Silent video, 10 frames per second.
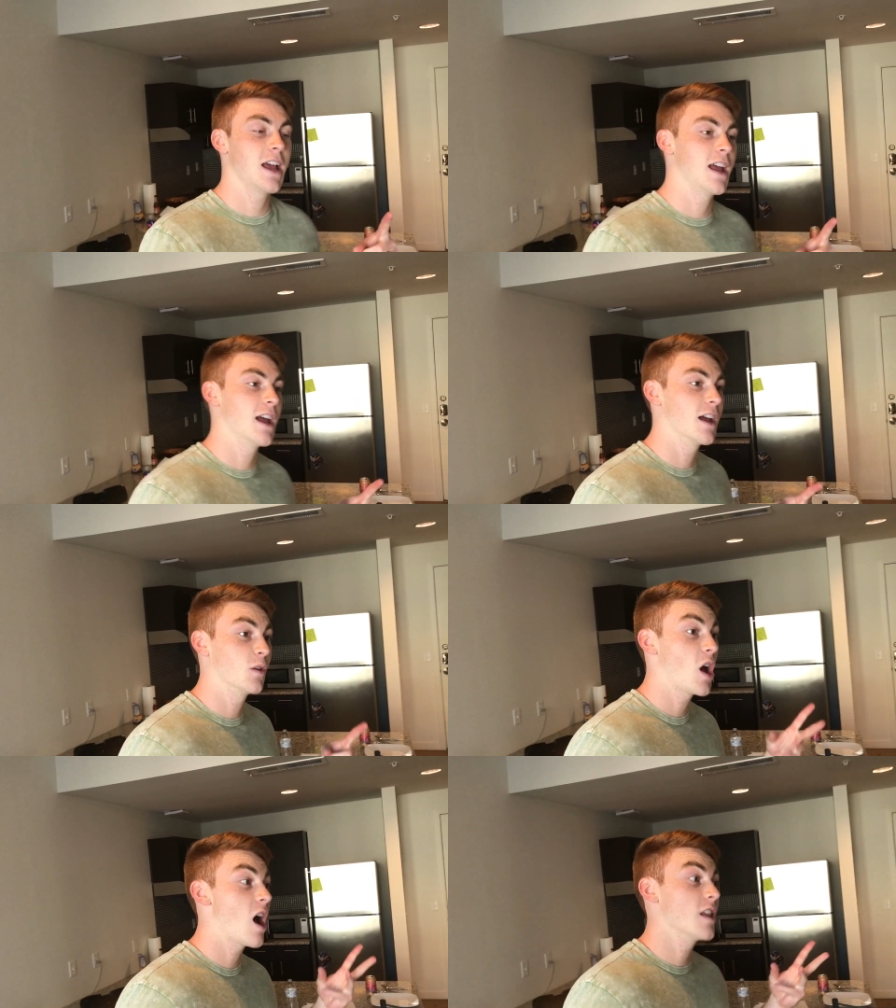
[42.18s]

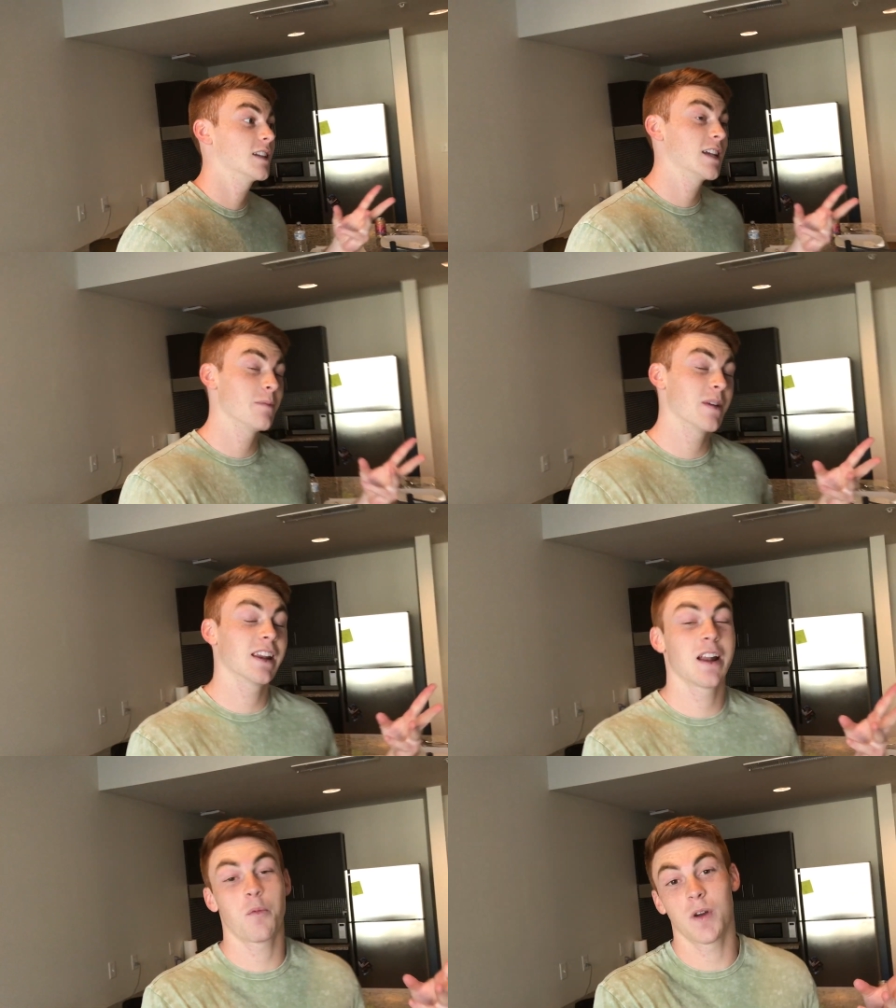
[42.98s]
And team
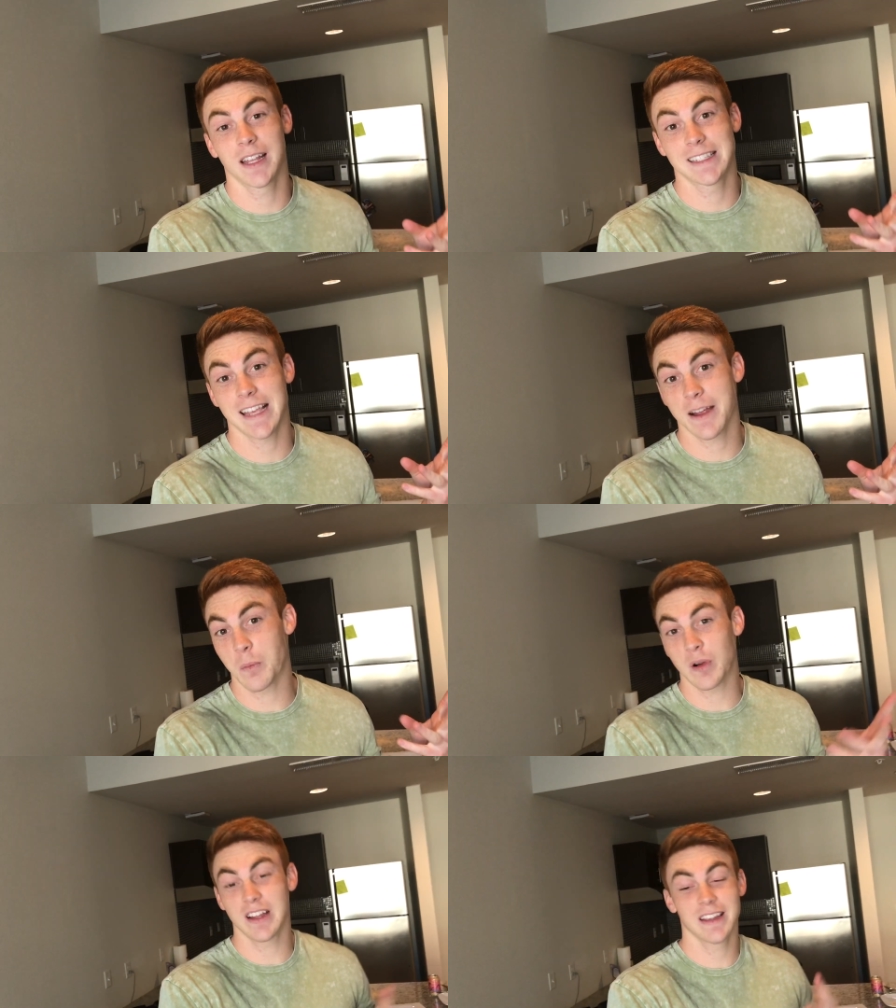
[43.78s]
ended up winning
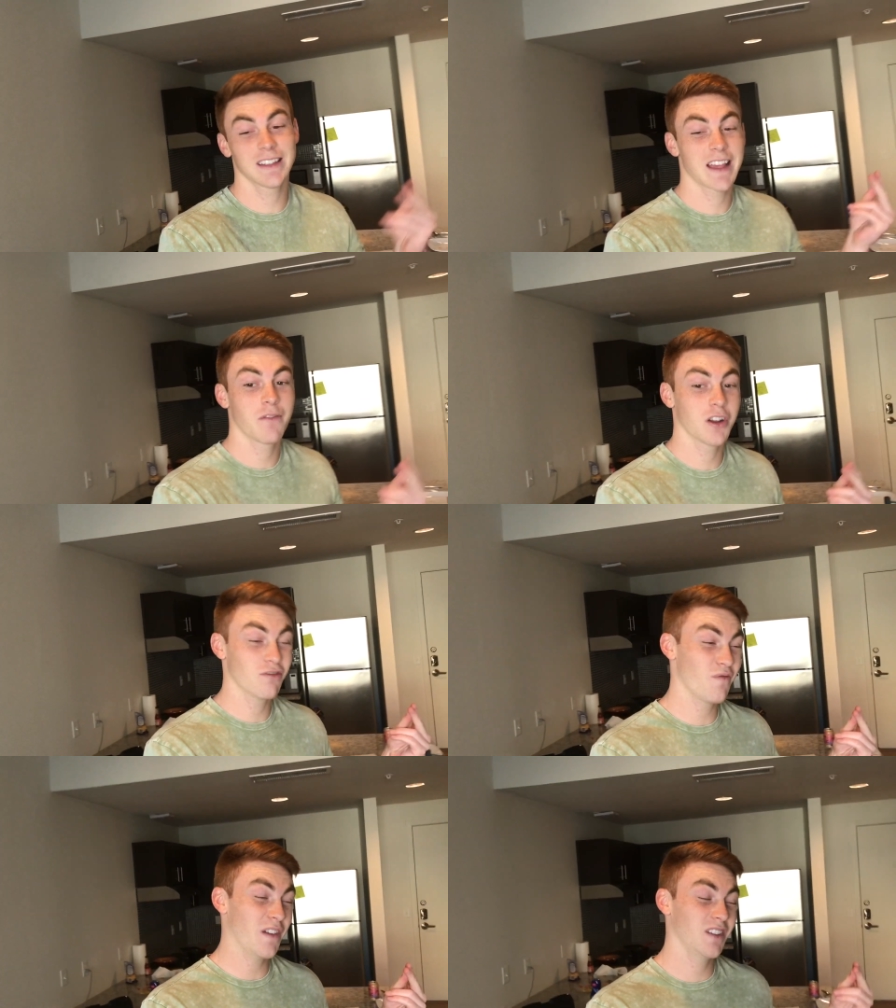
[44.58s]
second place,
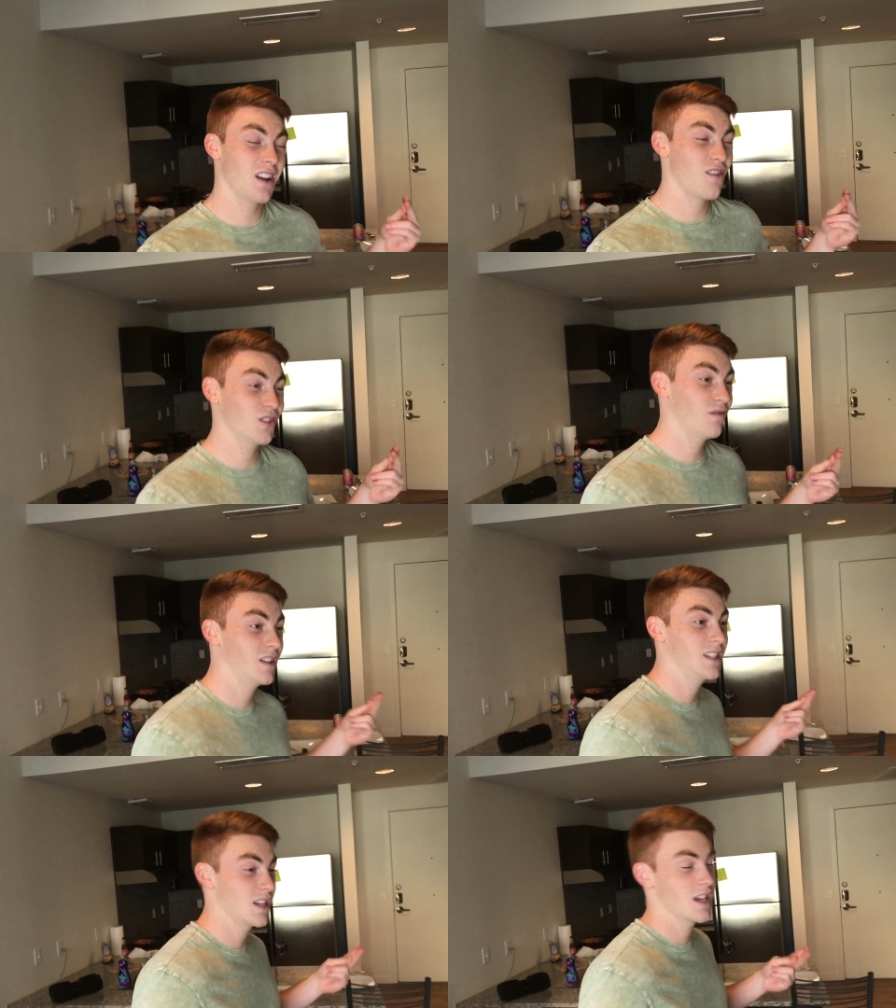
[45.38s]
$750 for
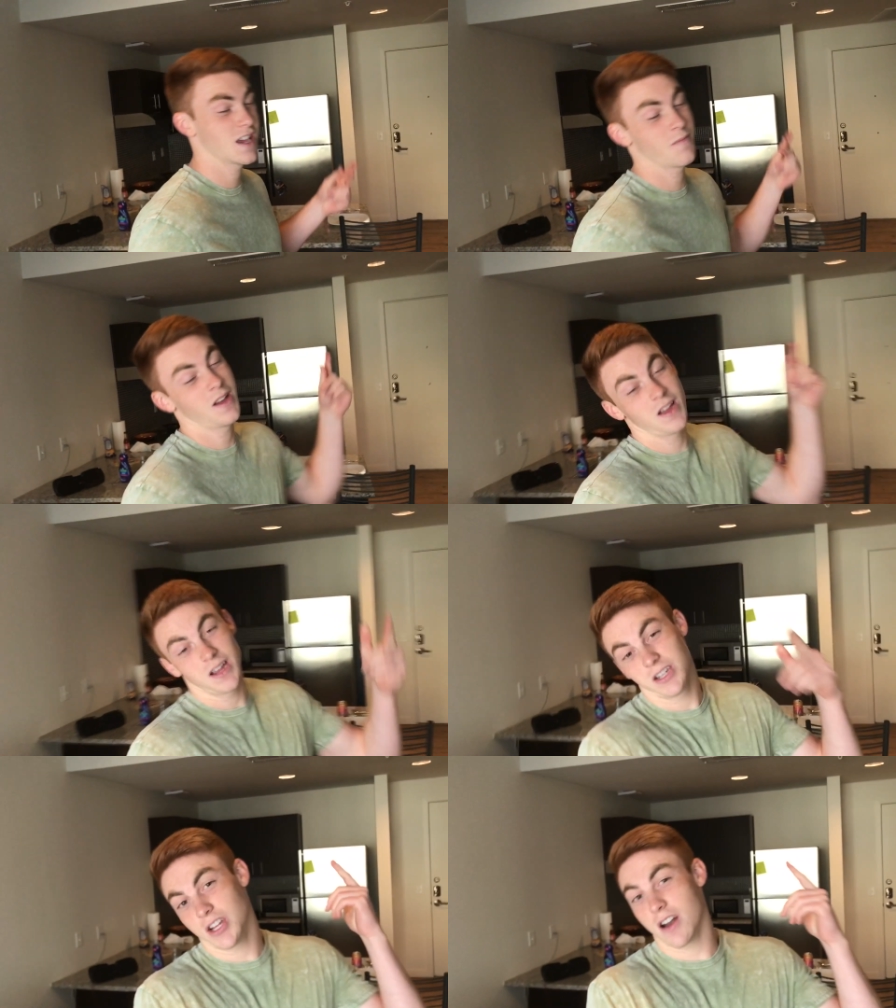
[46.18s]
the team.
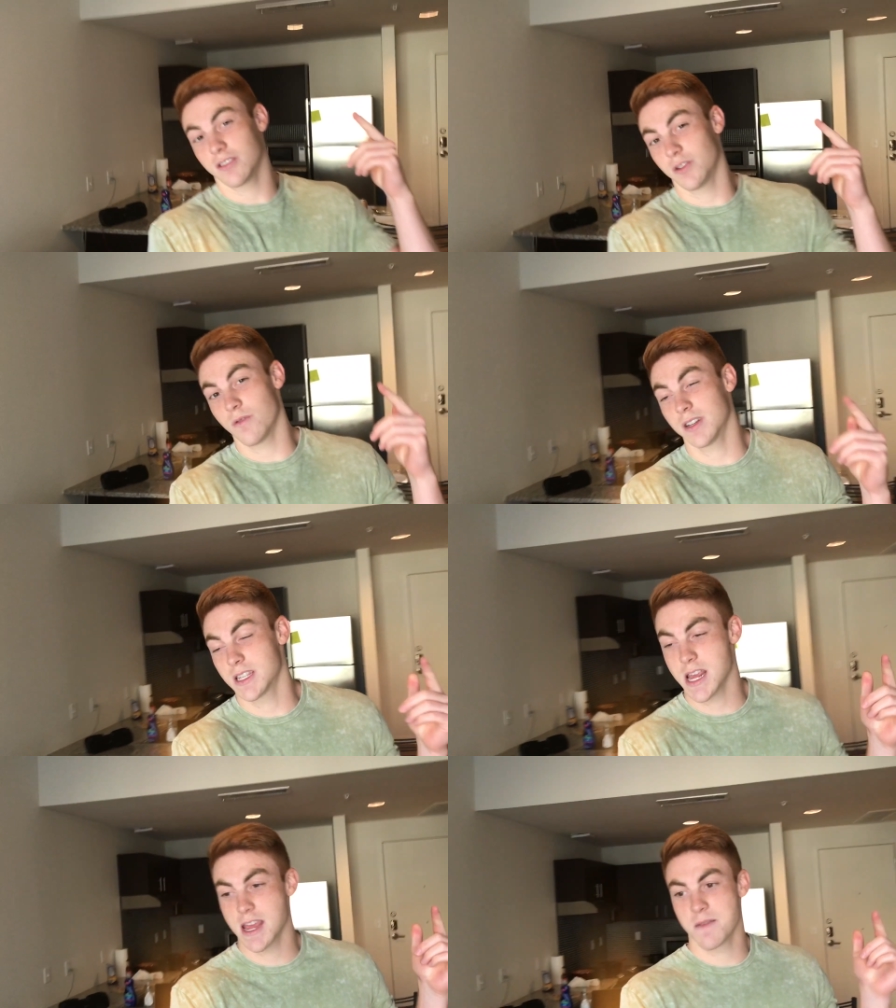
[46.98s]
Shout out to our
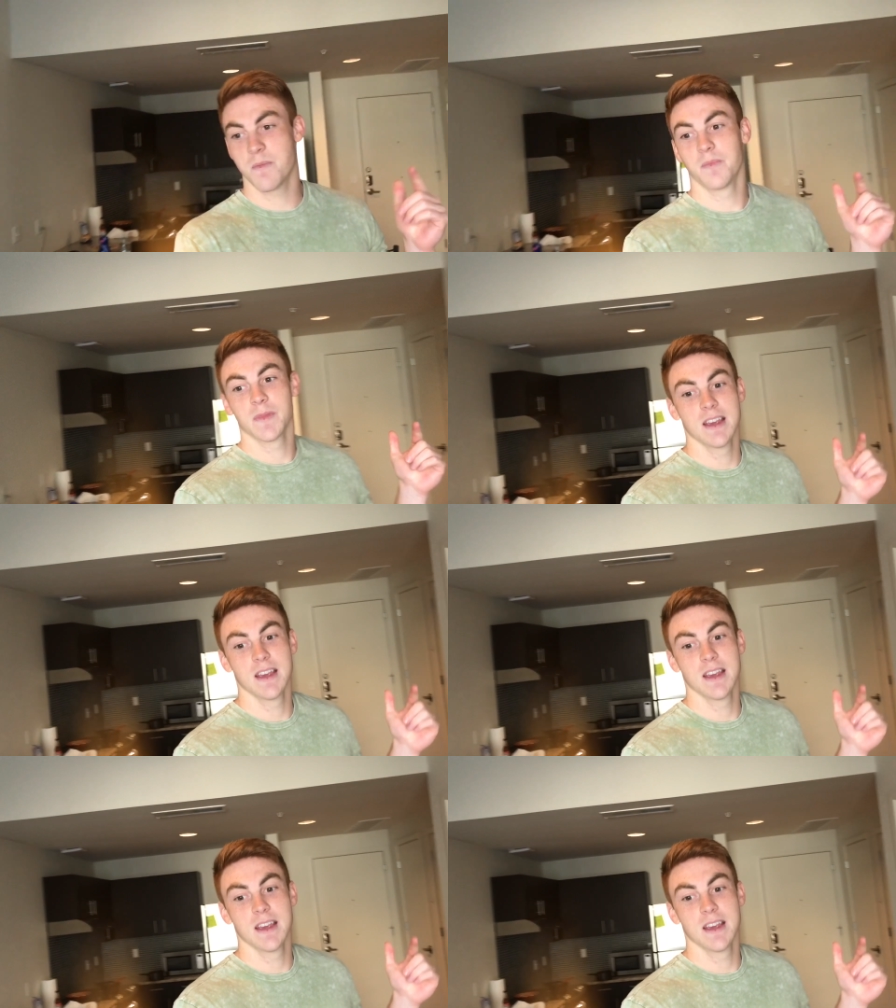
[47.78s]
team.